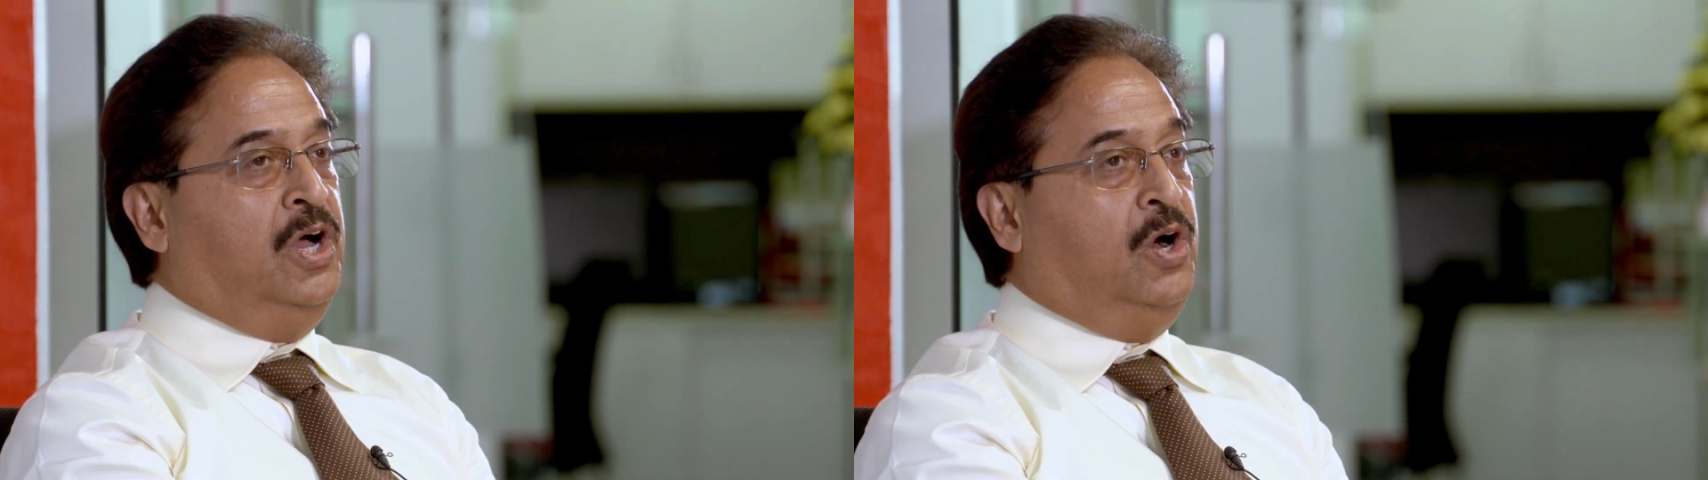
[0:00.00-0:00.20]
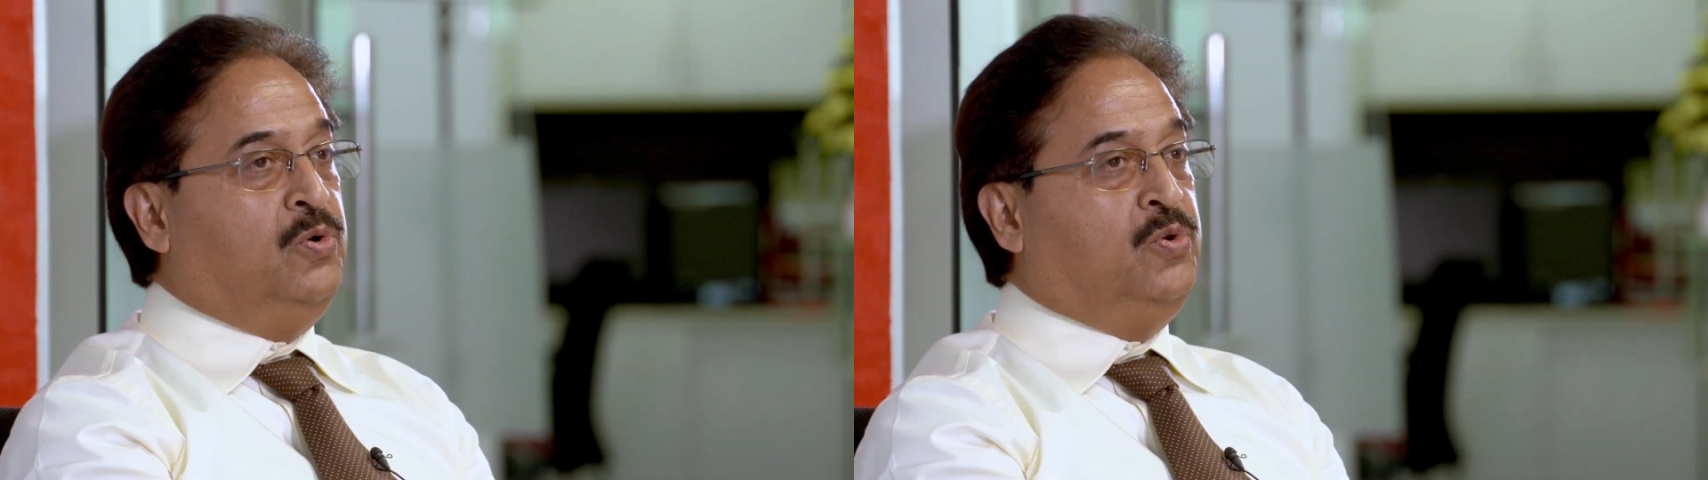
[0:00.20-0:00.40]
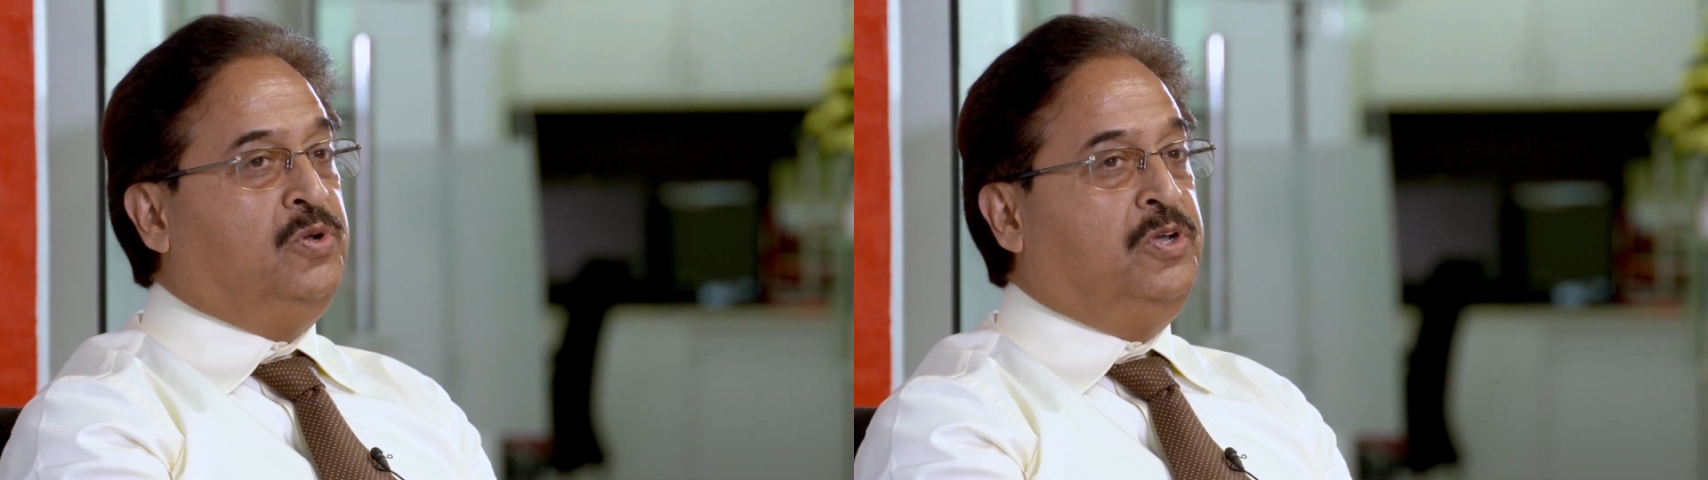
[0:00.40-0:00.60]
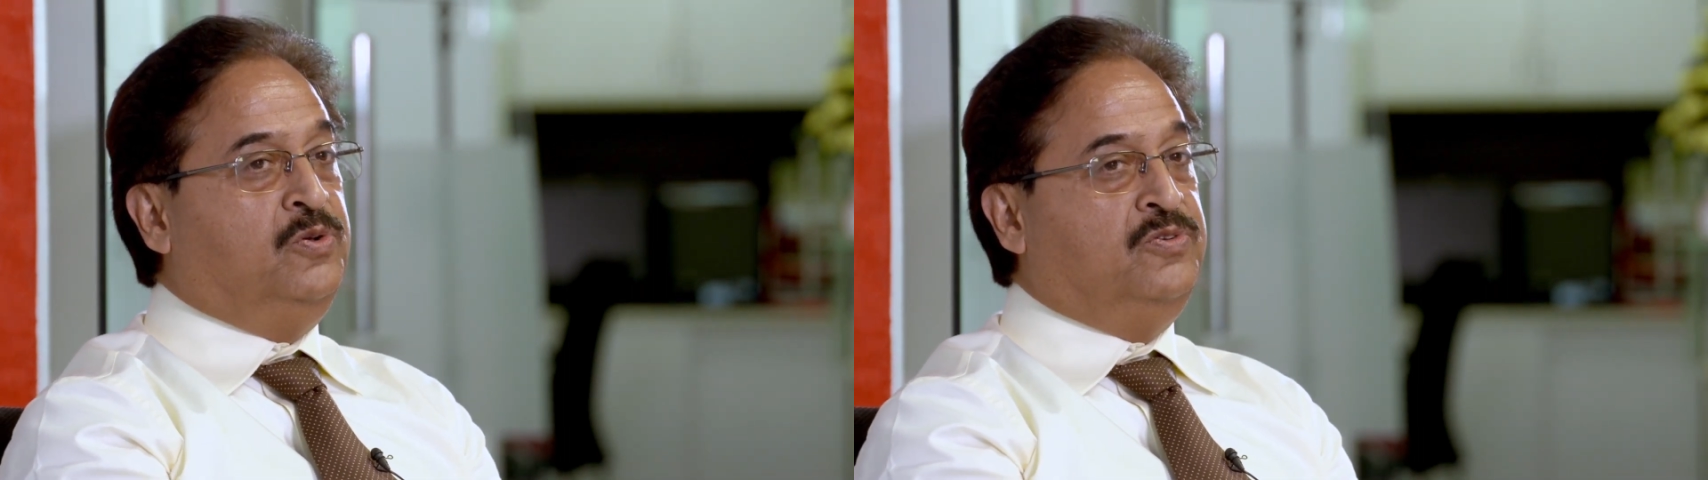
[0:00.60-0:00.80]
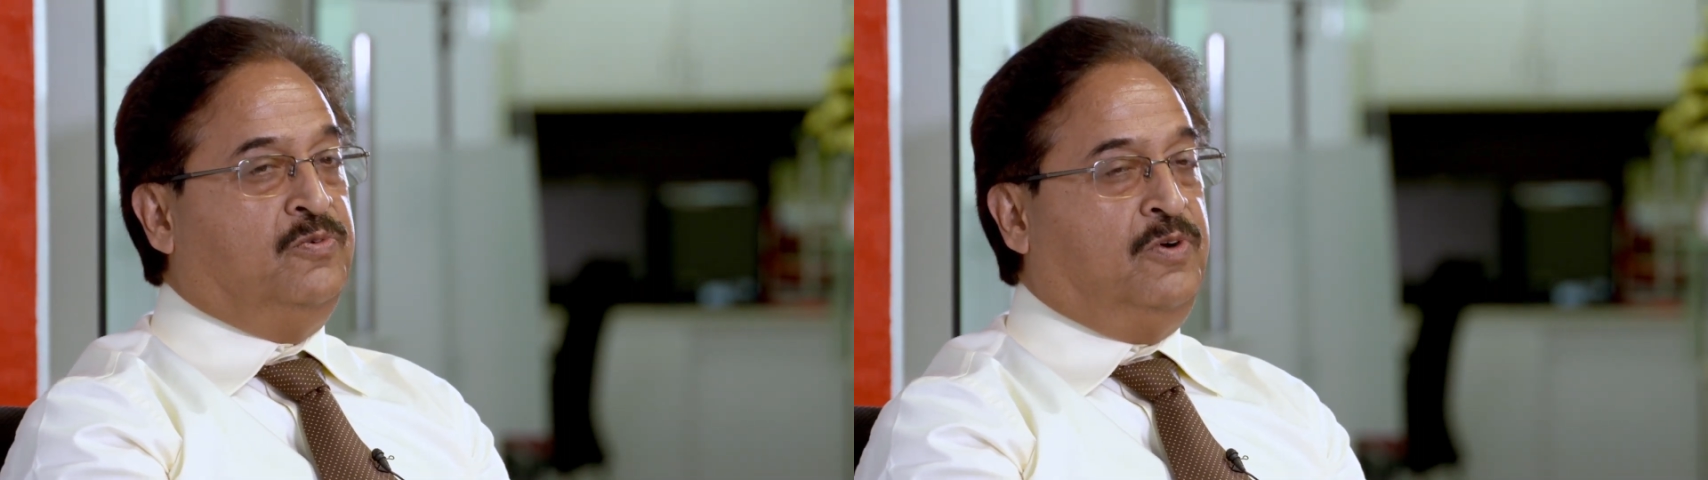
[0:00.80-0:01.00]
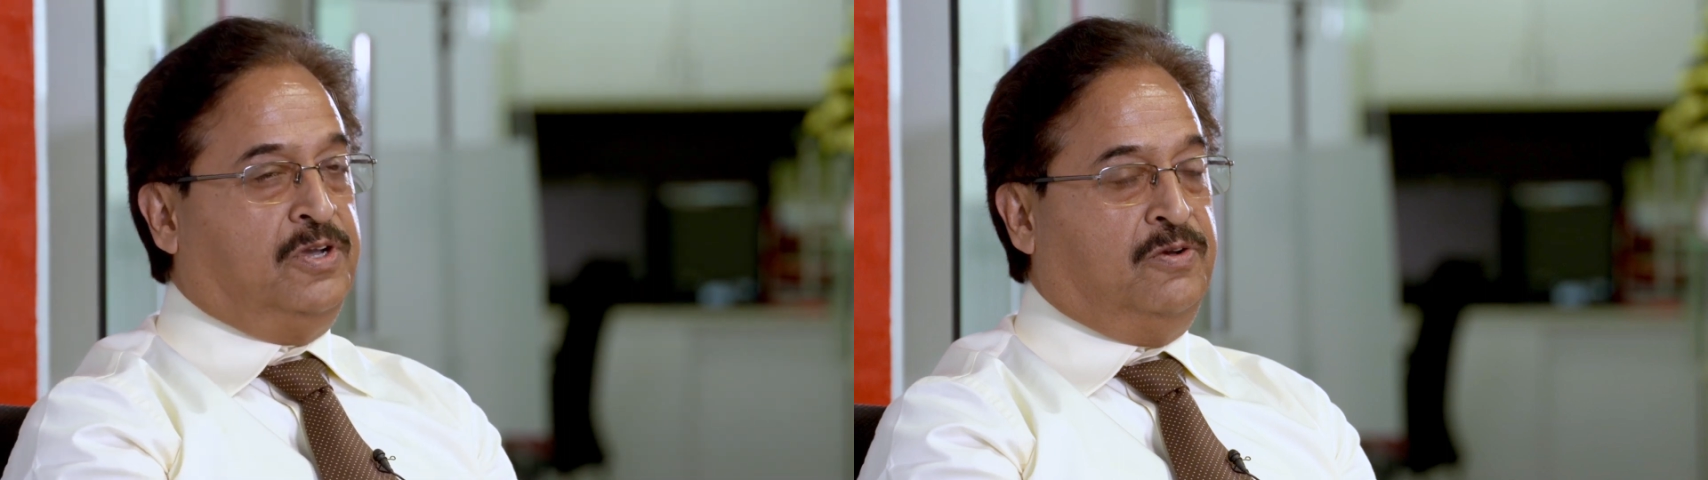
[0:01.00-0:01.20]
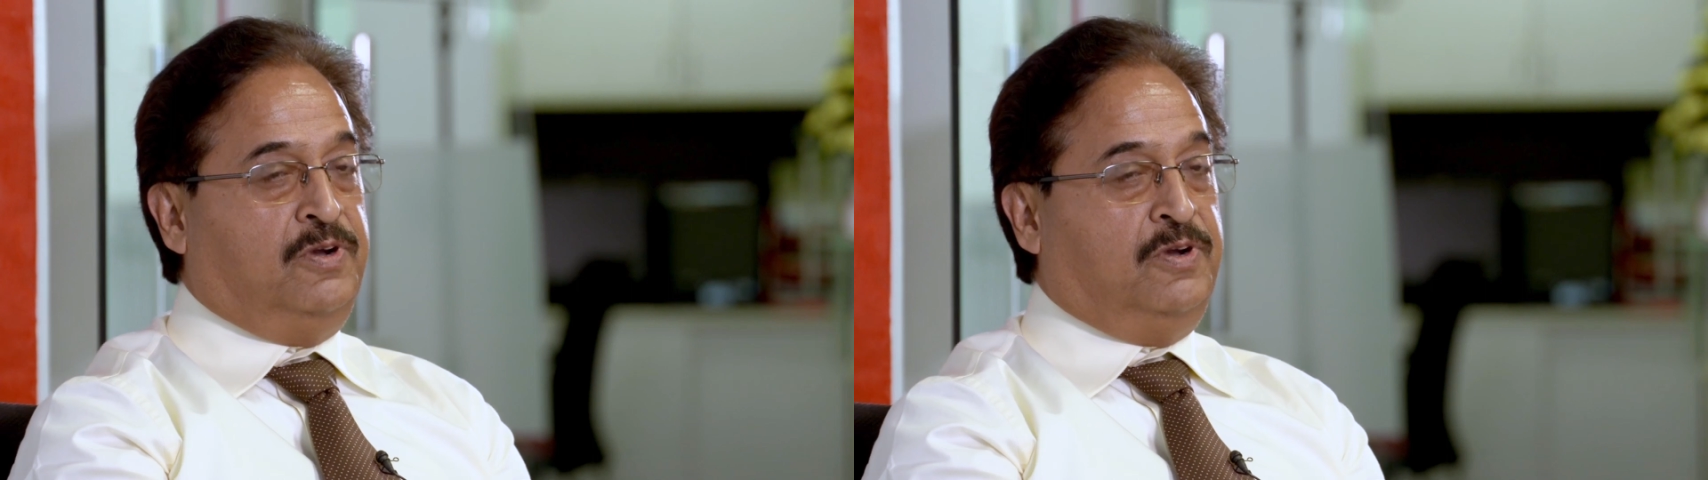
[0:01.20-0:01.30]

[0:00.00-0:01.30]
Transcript: how to reduce the water.